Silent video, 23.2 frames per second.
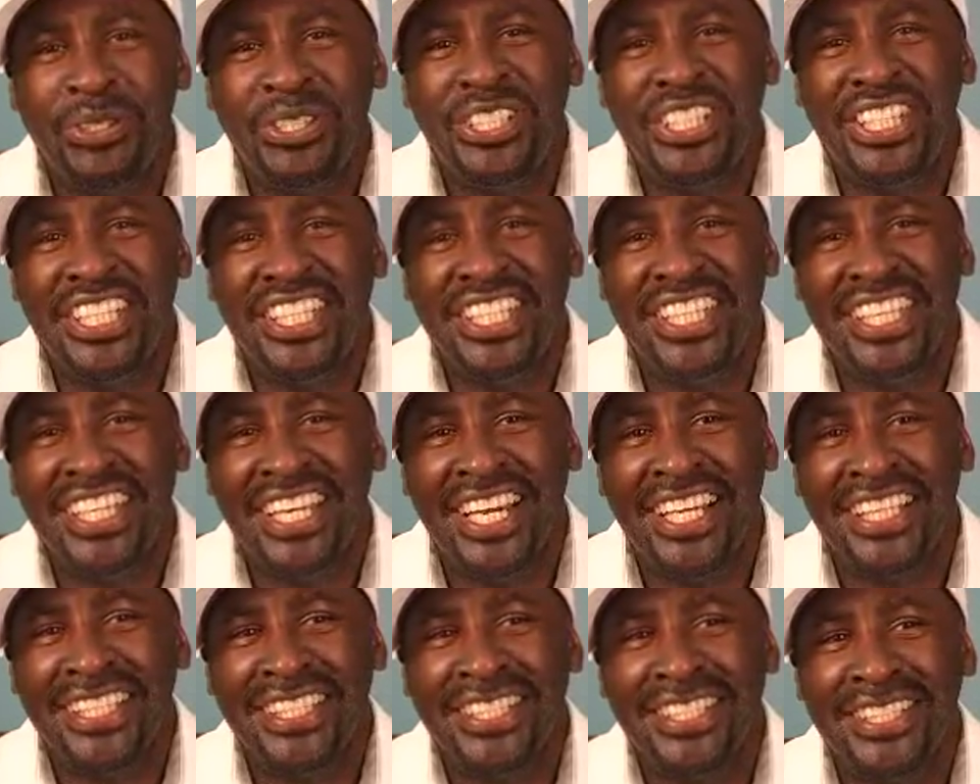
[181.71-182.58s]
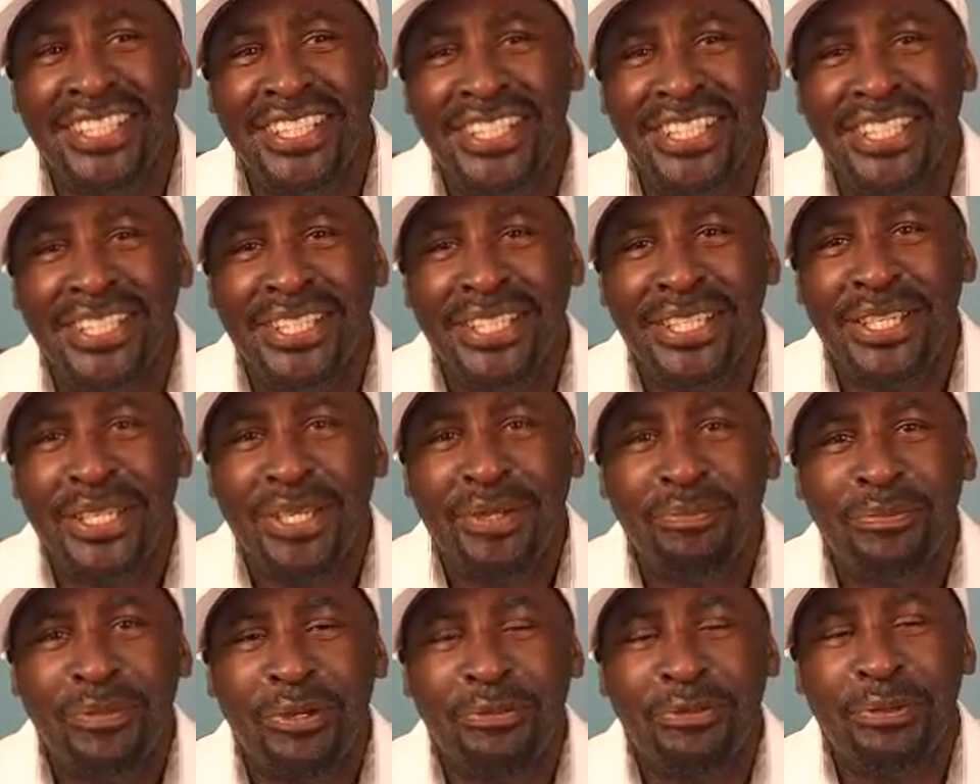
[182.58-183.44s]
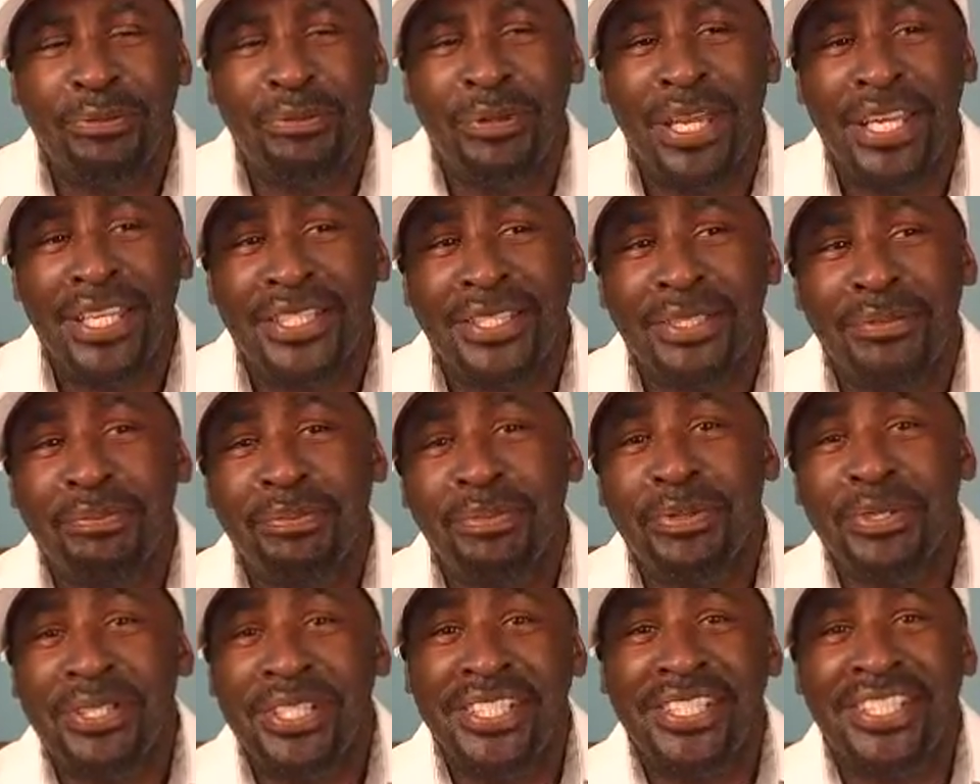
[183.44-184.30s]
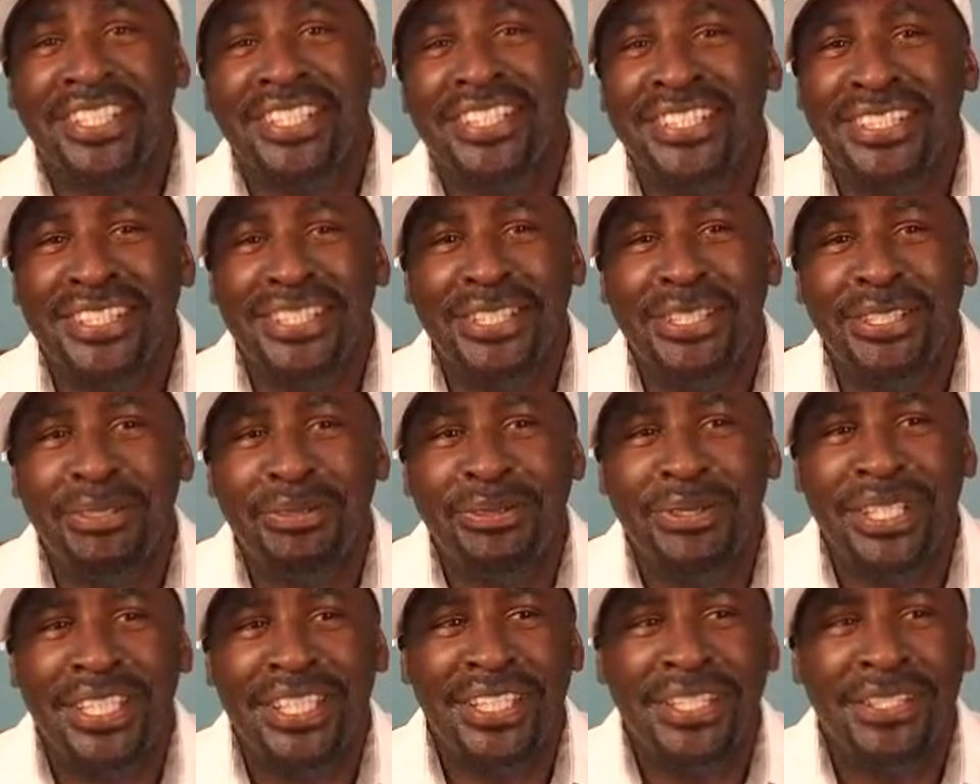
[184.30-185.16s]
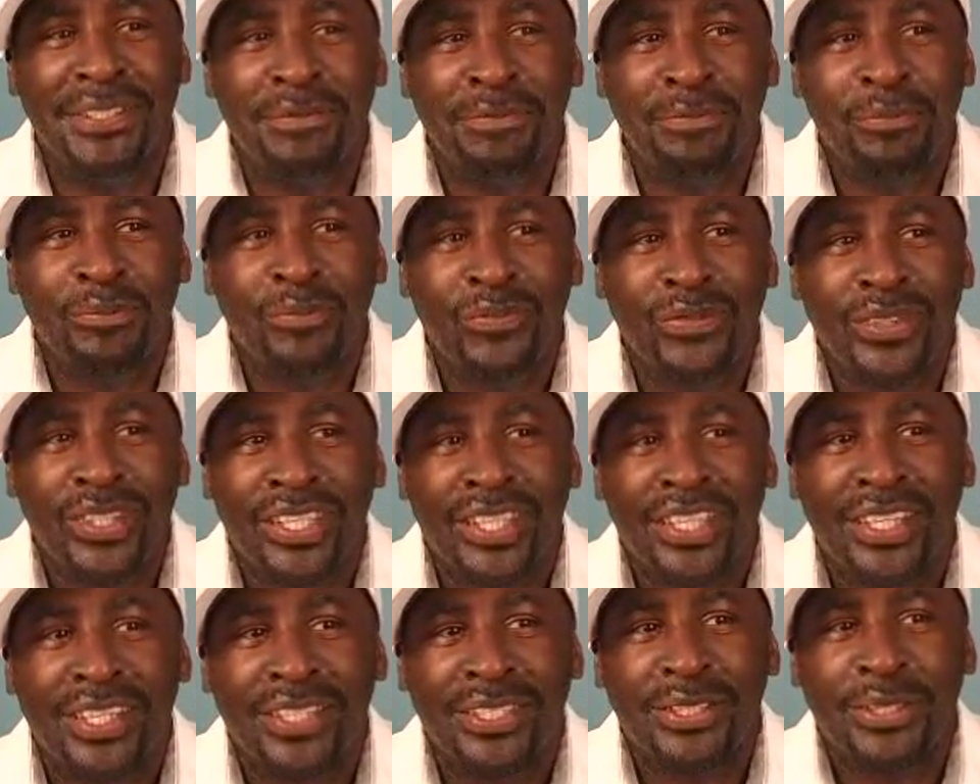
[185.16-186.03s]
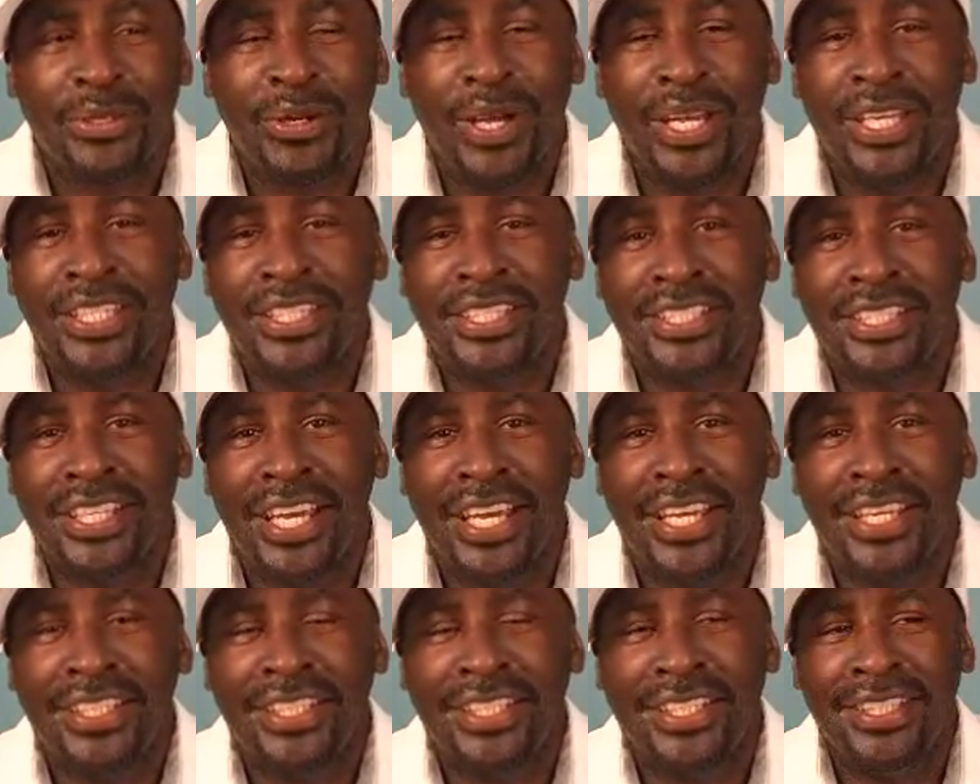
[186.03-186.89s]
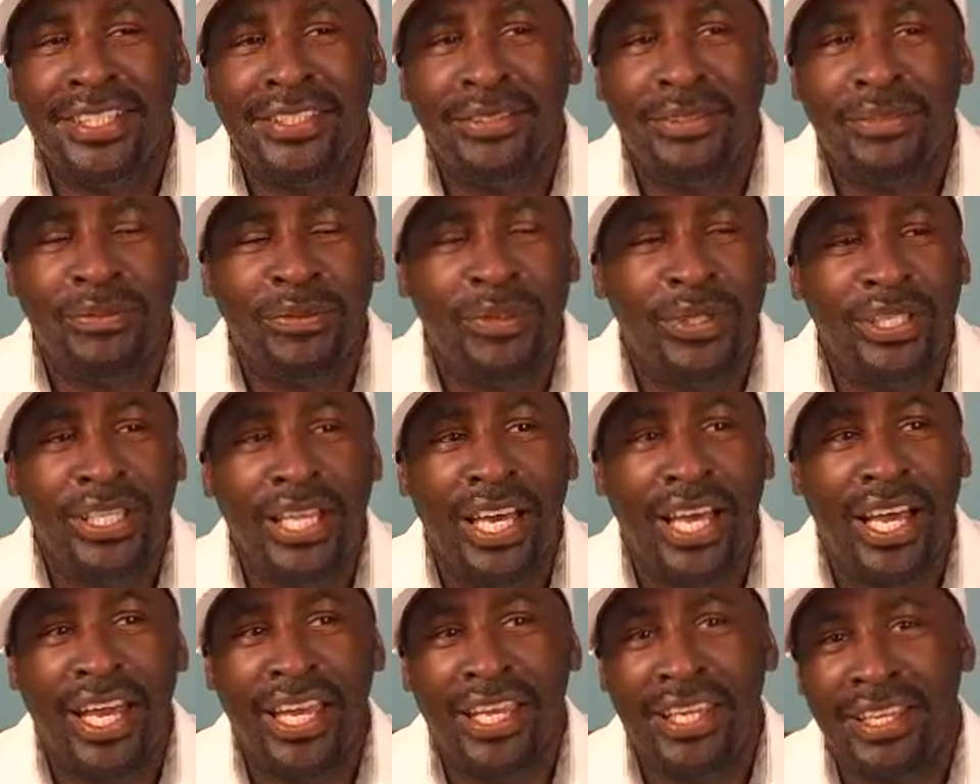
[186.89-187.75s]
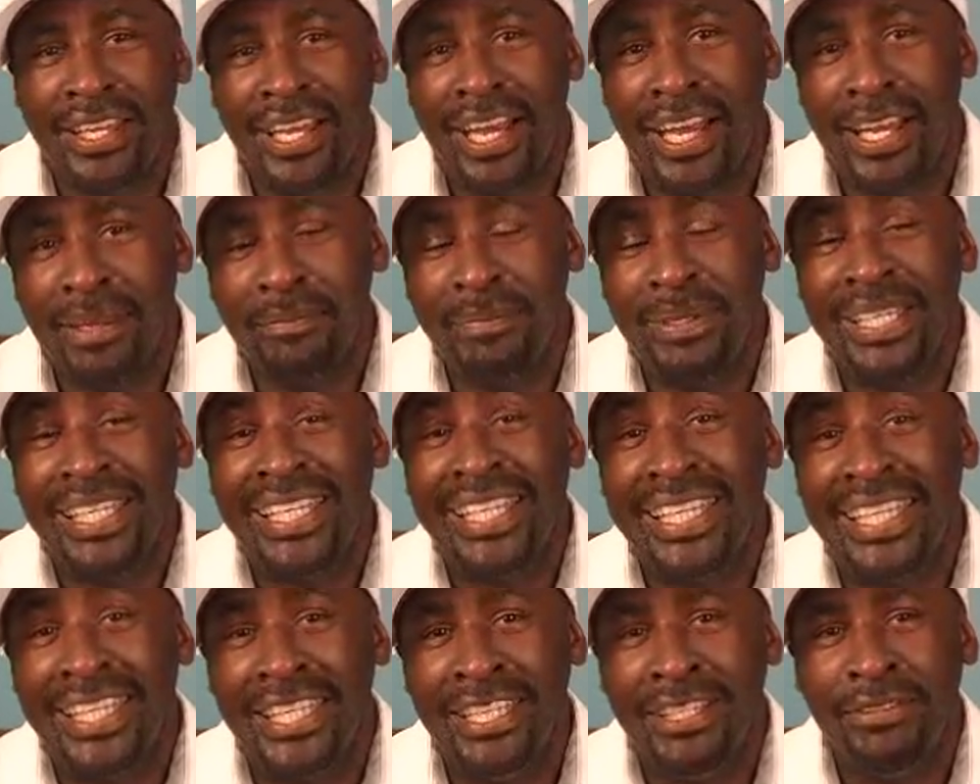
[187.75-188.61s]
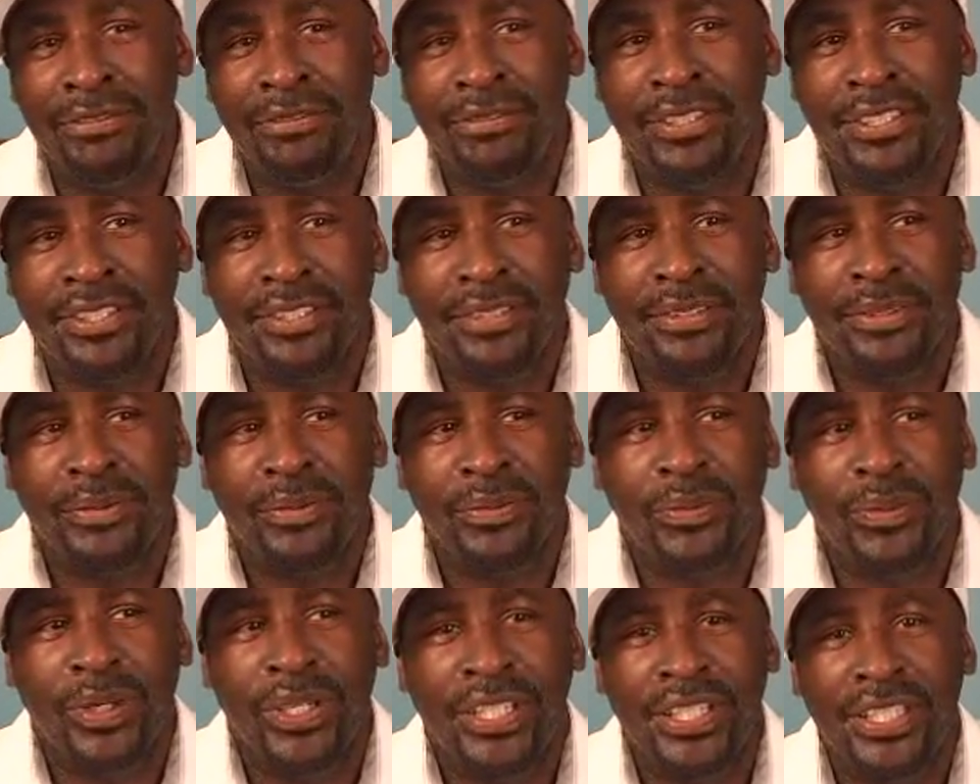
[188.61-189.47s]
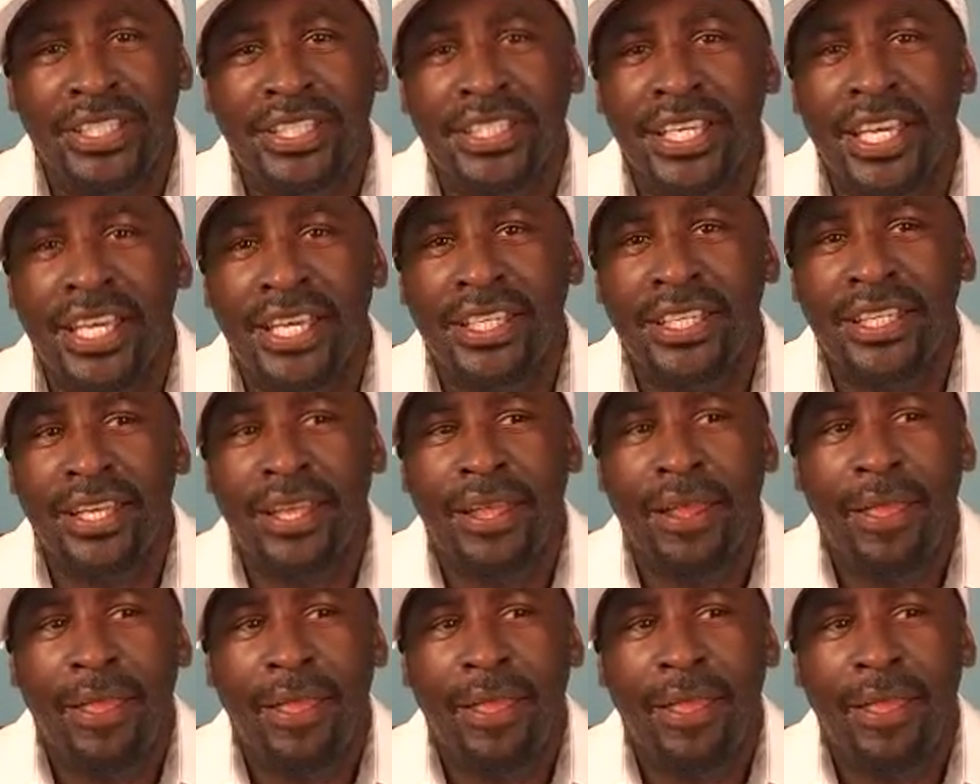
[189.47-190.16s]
genealogy, but remains a priest continually. So I decided, well, I believed what it said.